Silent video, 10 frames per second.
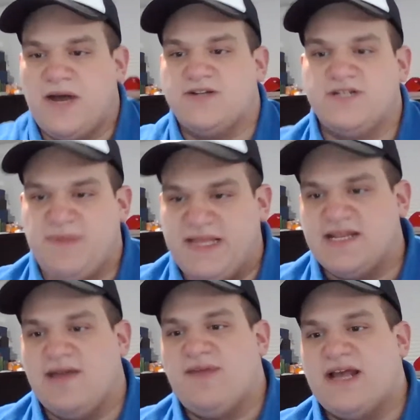Padres
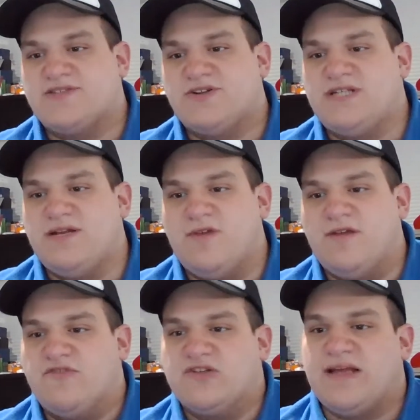beat the Diamondbacks
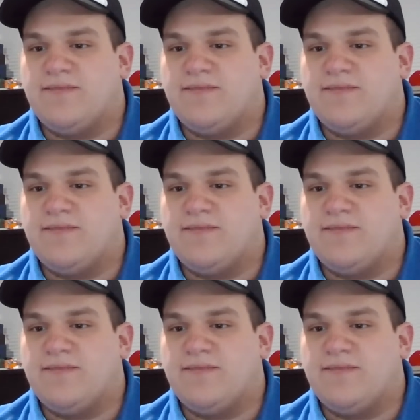13-1.